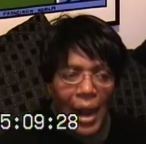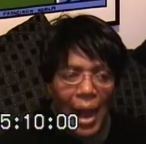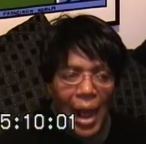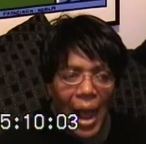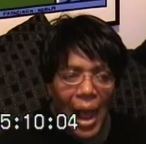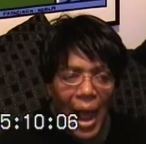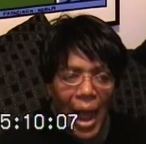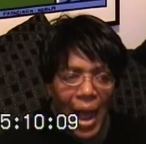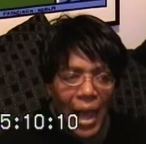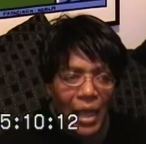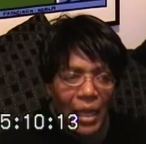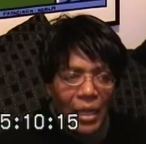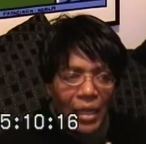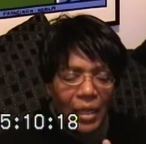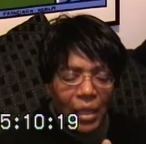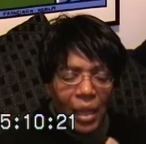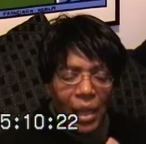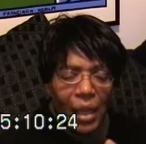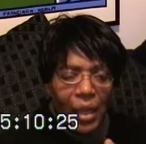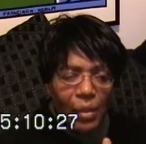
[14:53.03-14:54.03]

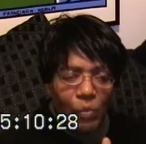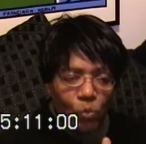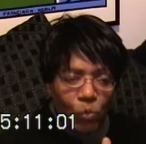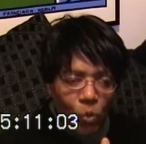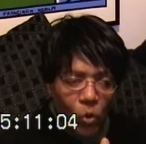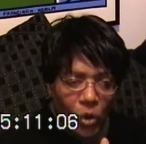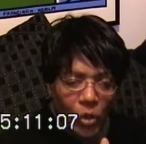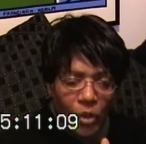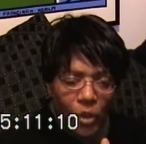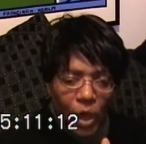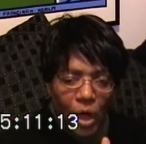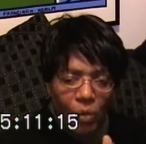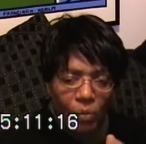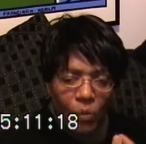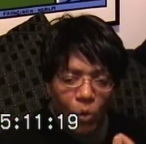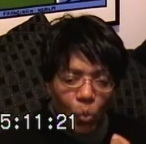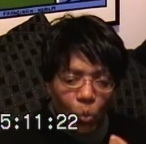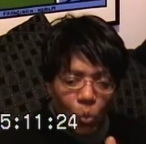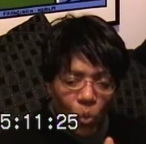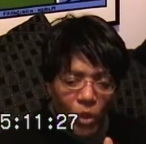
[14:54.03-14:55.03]
I am one,
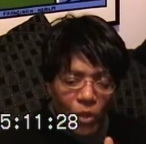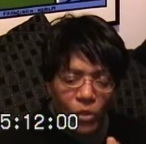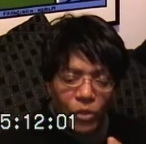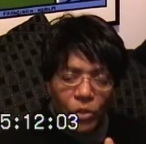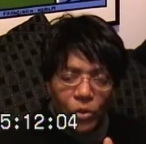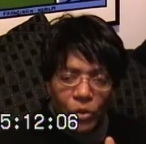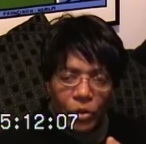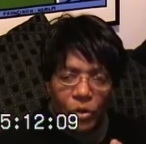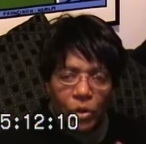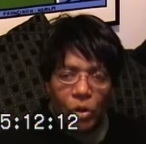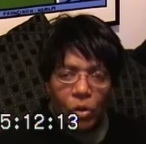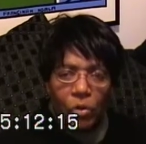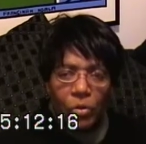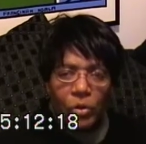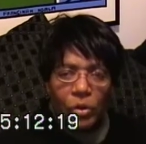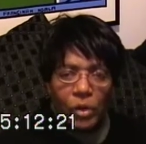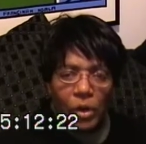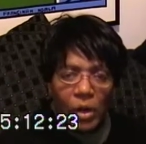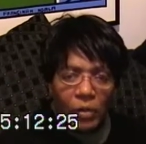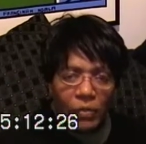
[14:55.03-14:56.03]
I'm a one-third
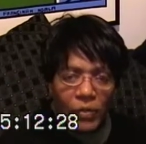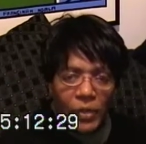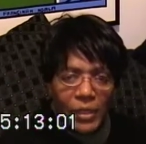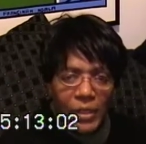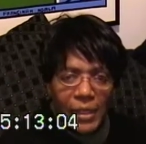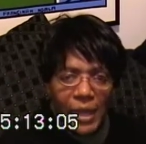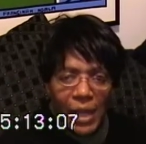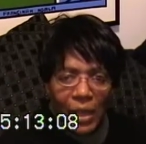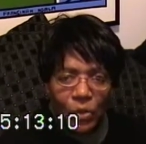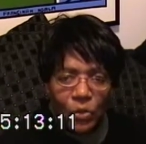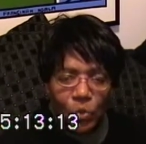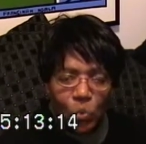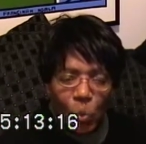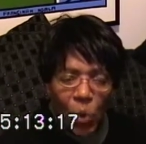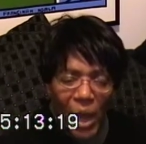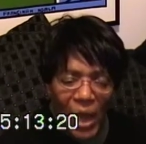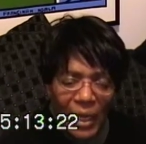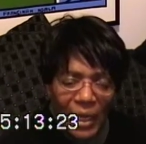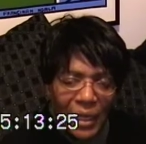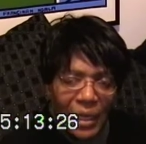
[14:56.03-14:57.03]
owner of this house.
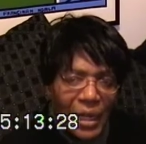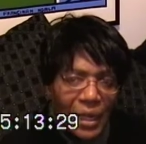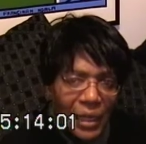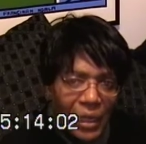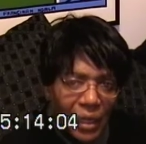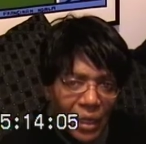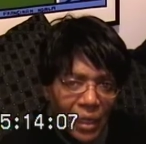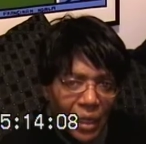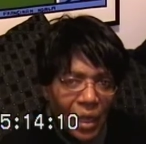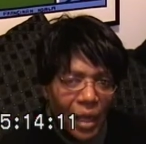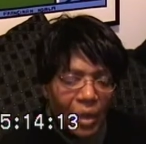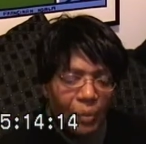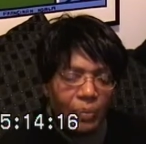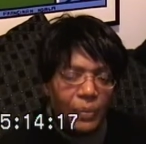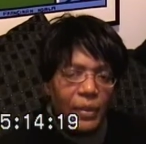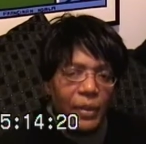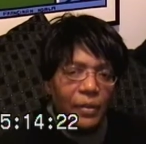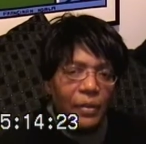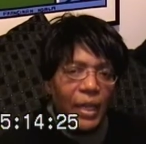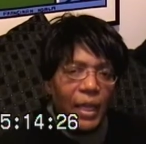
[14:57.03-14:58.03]
Why didn't I get a
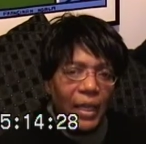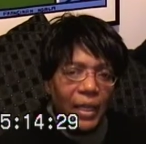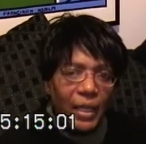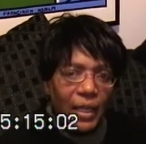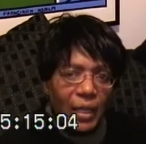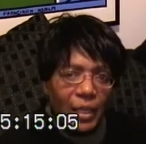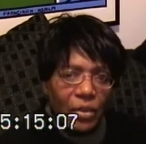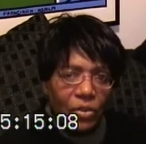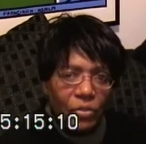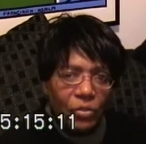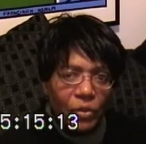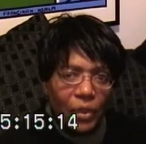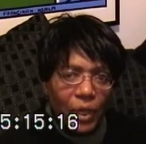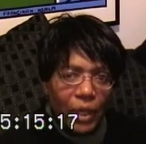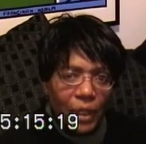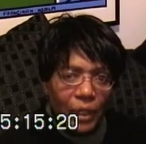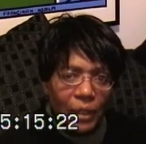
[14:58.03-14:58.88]
copy of that contract?